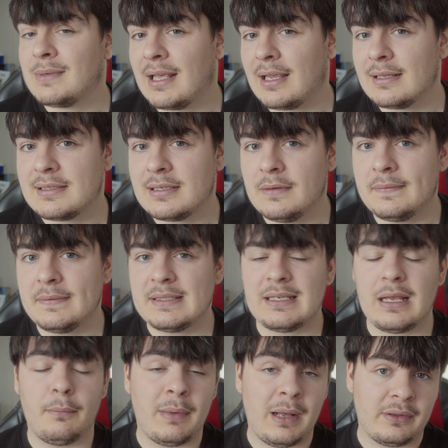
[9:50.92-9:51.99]
negatives
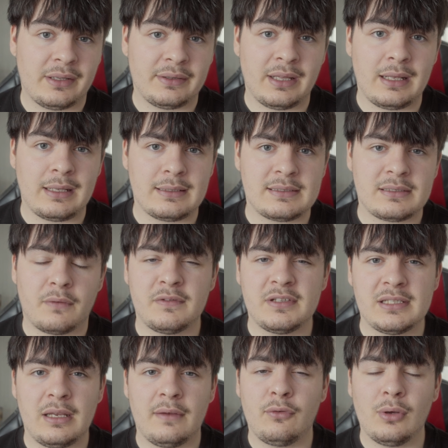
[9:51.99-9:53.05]
about the lens.
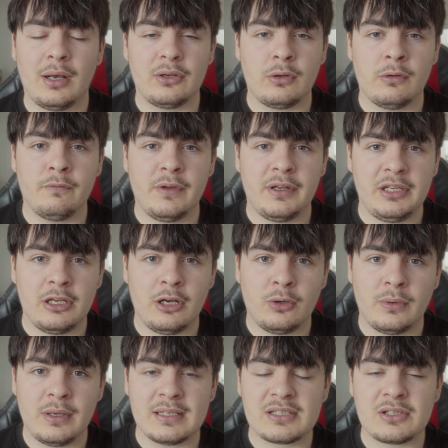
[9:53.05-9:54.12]
Obviously, if you are doing video,
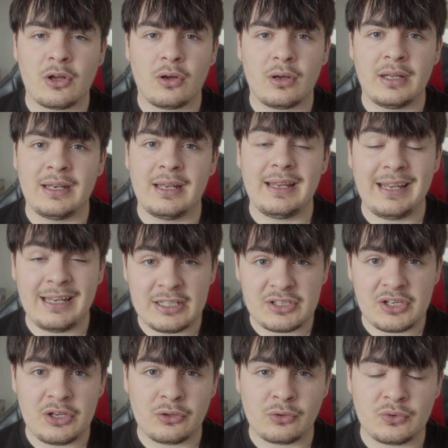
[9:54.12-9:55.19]
it's not an
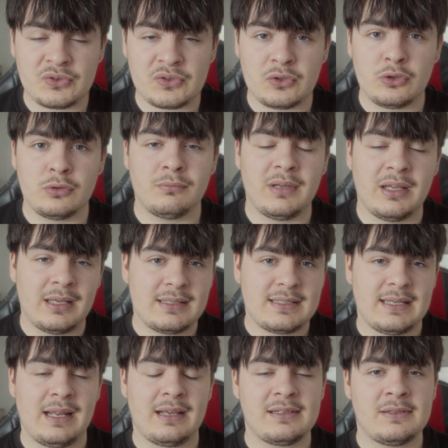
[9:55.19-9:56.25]
internal zoom, it's
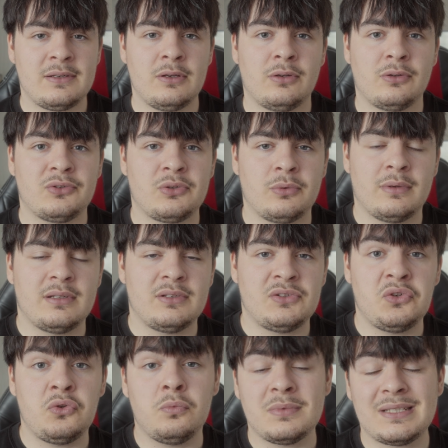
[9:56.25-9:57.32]
an external, so it
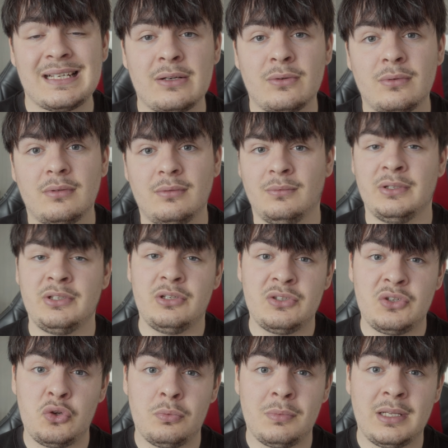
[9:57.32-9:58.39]
zooms out when you
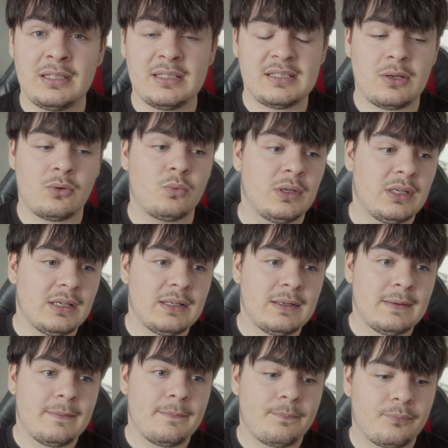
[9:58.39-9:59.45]
zoom in. So
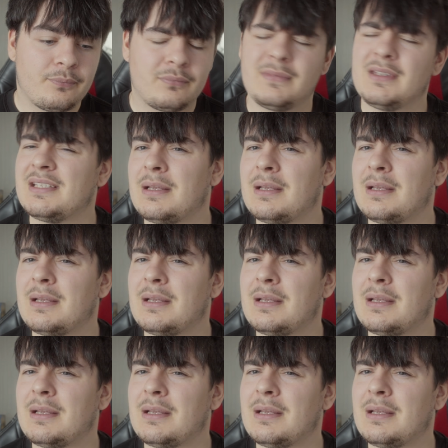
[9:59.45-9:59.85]
does